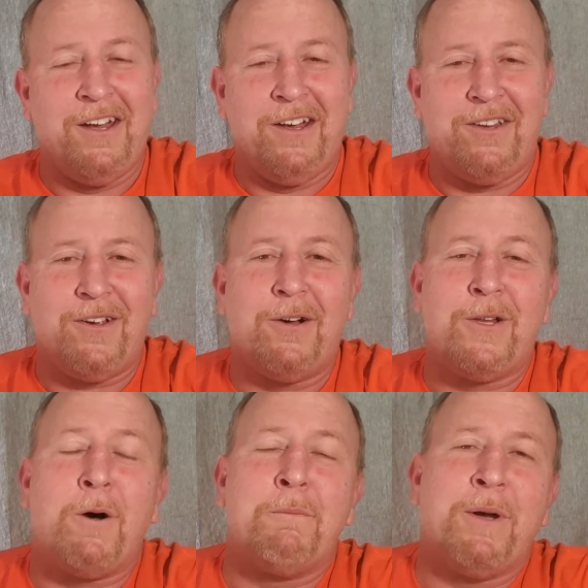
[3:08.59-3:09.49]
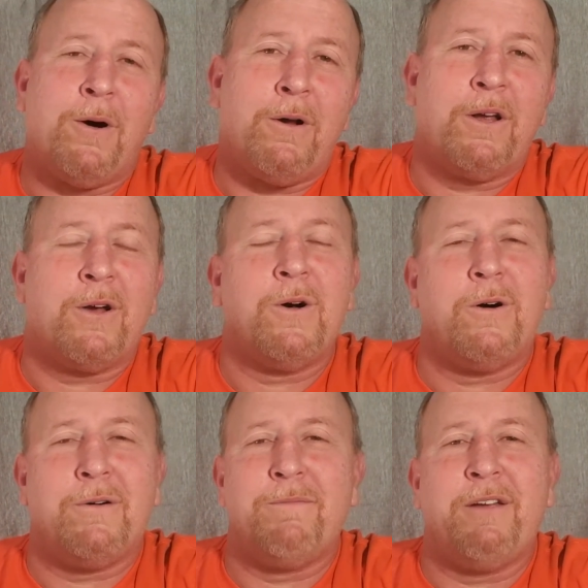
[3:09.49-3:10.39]
So lo and behold, I go
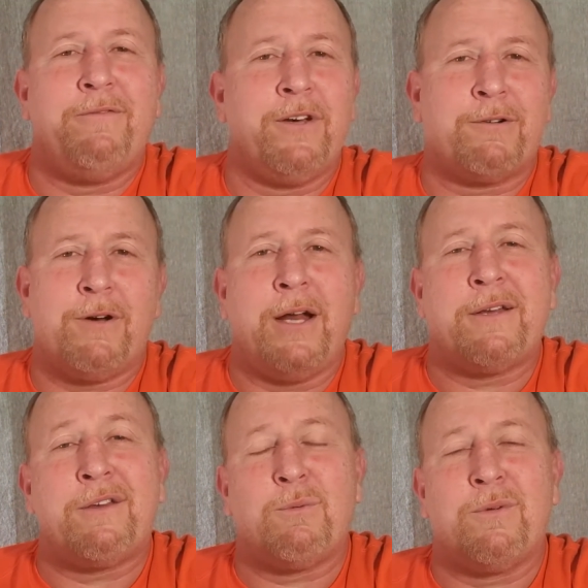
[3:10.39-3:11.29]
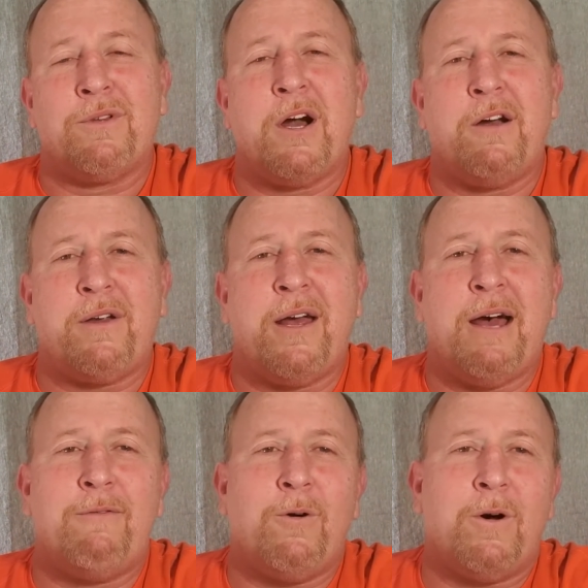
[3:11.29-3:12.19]
home, they fit great. That's the tires I
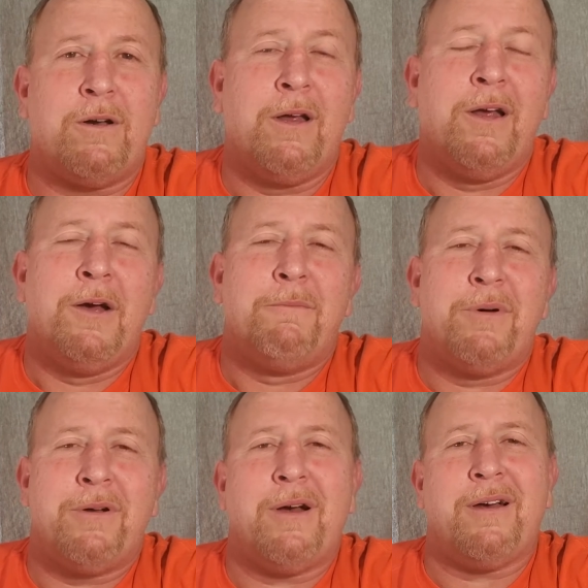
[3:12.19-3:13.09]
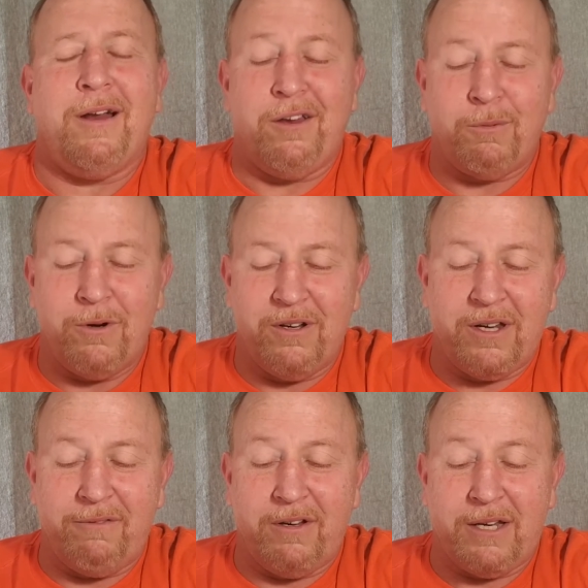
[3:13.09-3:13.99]
have on. But I just want to
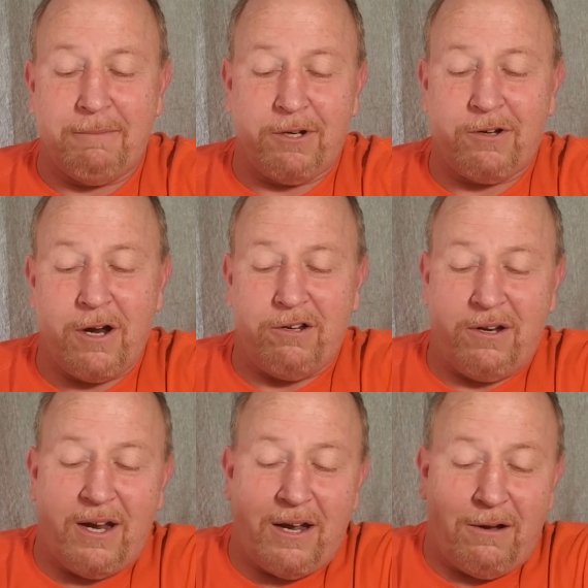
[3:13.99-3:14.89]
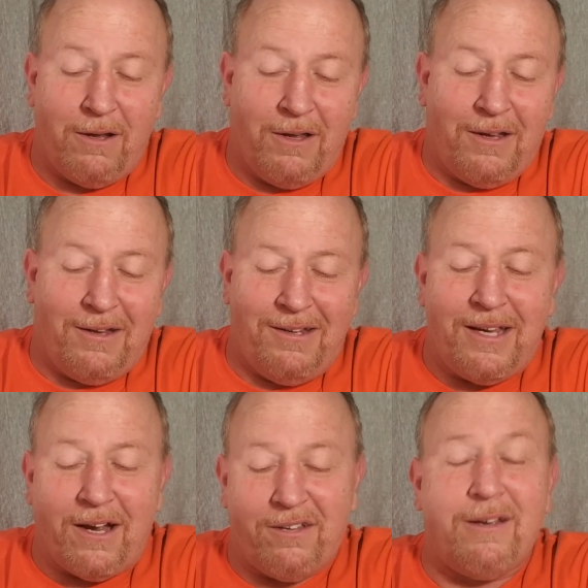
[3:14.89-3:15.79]
give you a demonstration how,
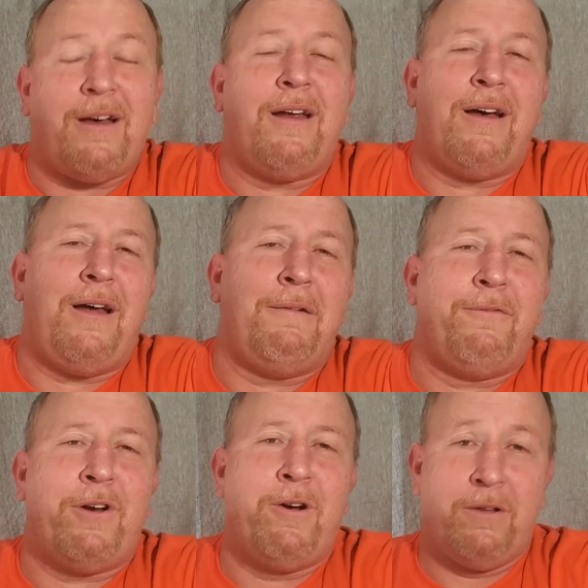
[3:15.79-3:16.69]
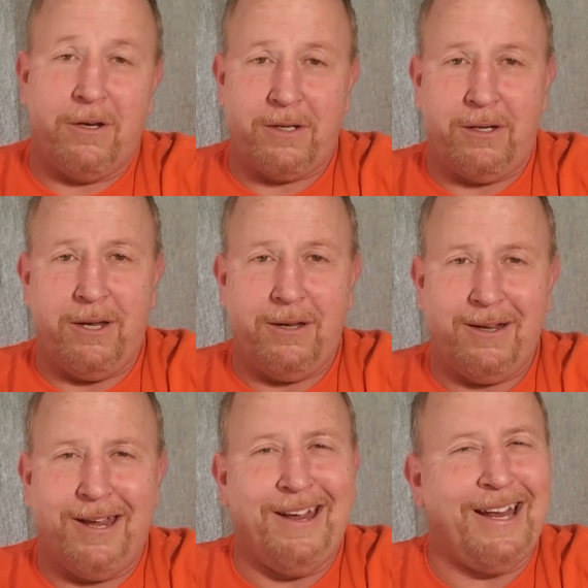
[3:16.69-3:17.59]
yes, I am very lucky
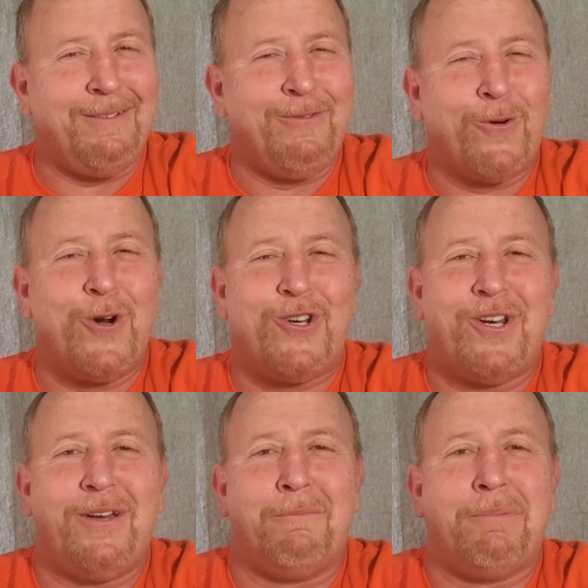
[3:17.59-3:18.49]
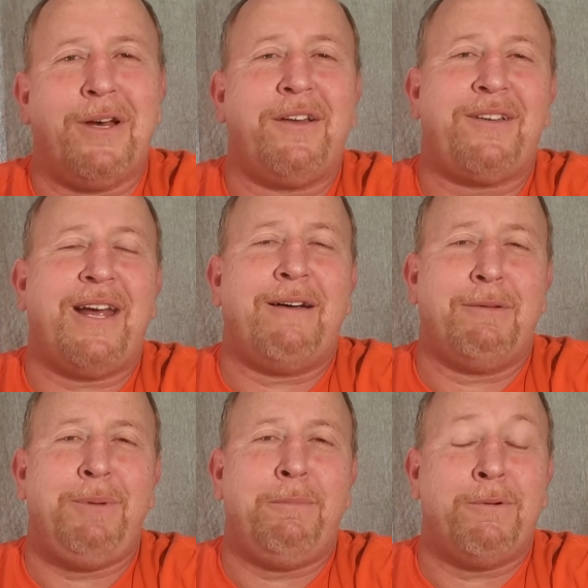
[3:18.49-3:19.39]
and fortunate and blessed to have the
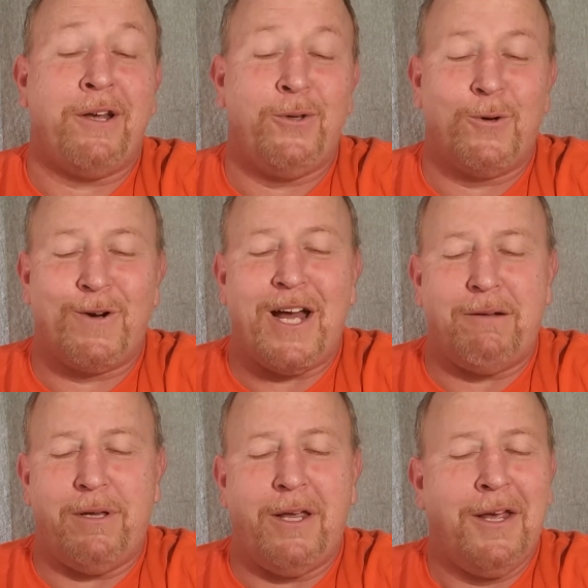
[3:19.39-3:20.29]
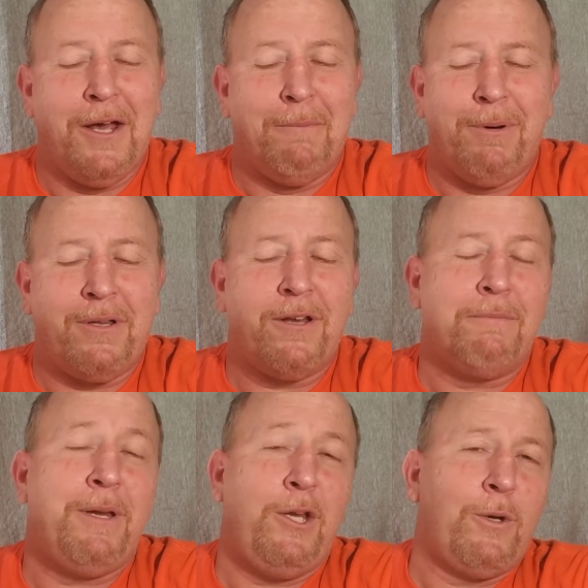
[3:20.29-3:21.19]
people I do around me. But it
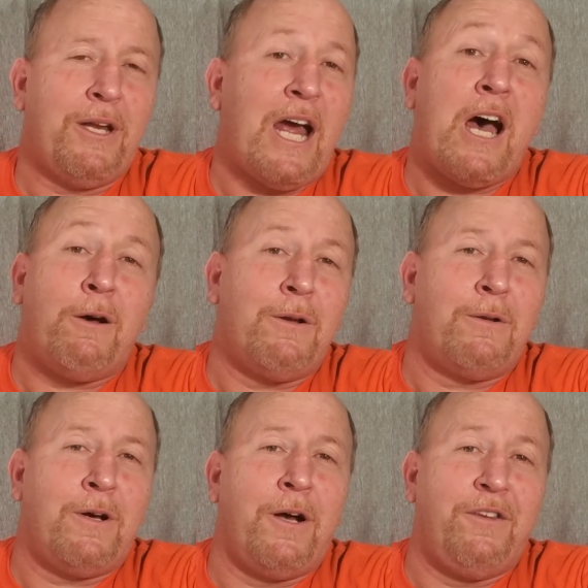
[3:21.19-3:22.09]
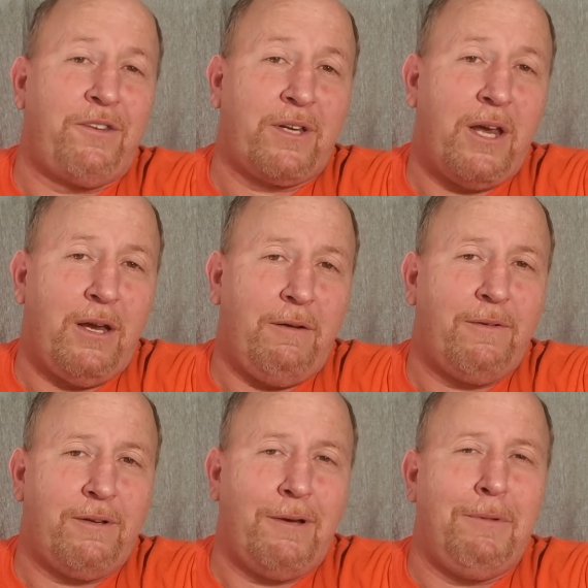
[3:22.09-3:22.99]
doesn't mean you get out
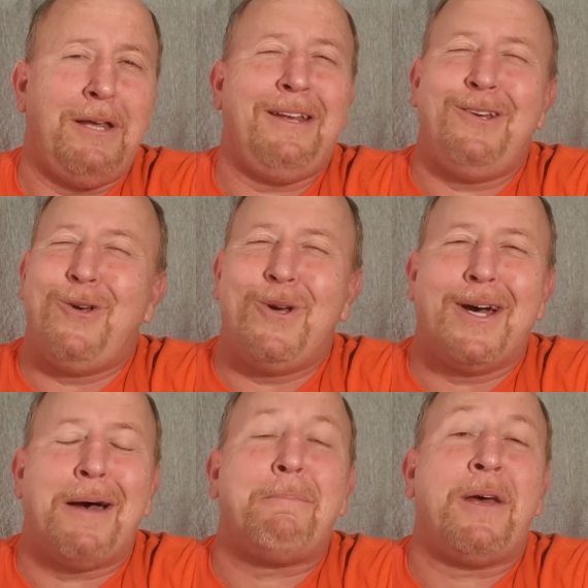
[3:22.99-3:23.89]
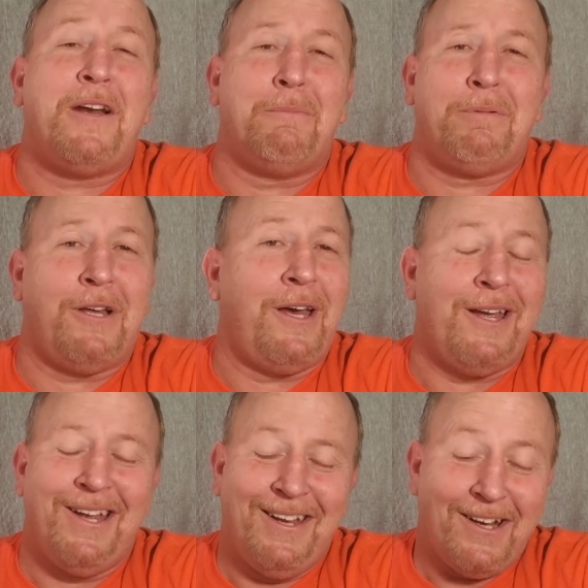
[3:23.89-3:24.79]
unscathed. I mean, you gotta pay to
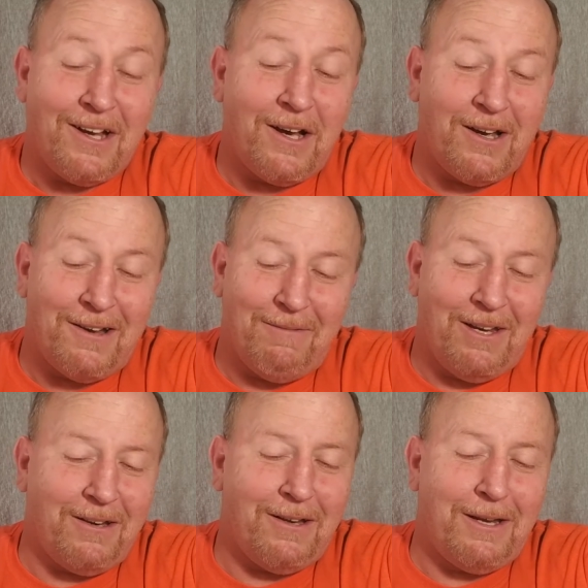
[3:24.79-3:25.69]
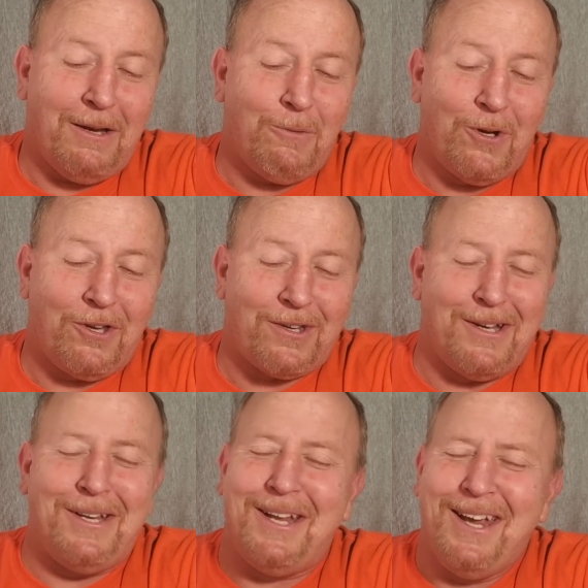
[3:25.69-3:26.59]
play. I mean, it was
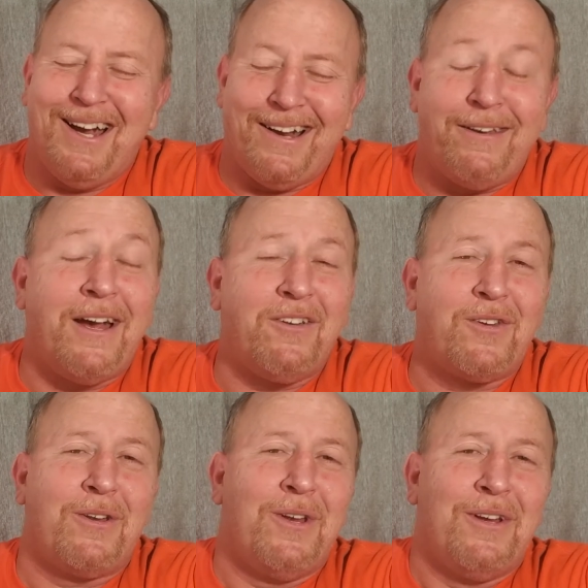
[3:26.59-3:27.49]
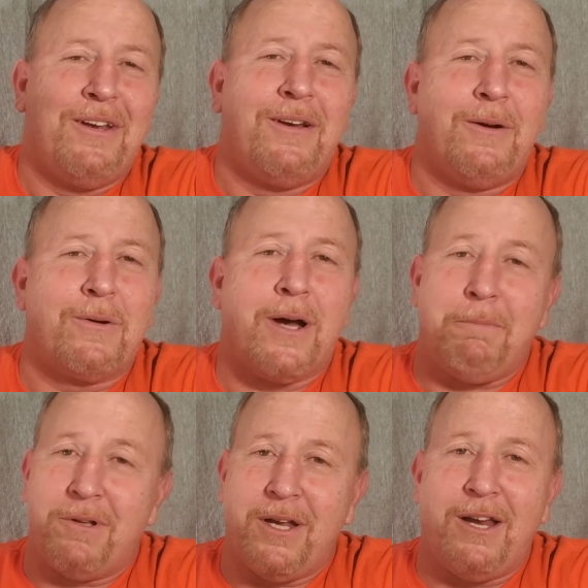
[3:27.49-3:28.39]
a tense, couple
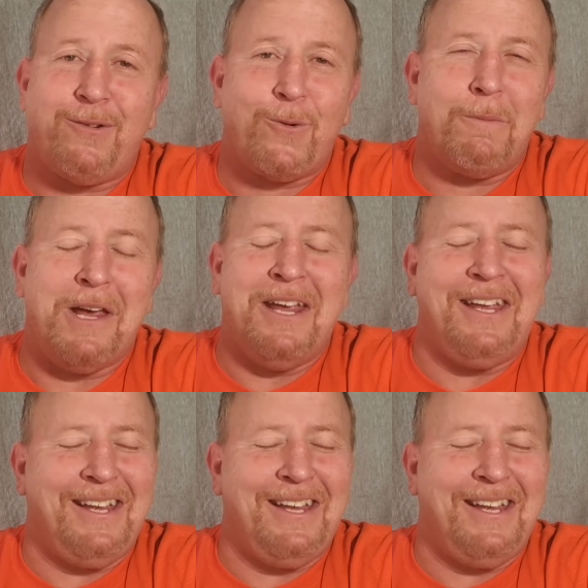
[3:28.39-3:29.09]
of days for me.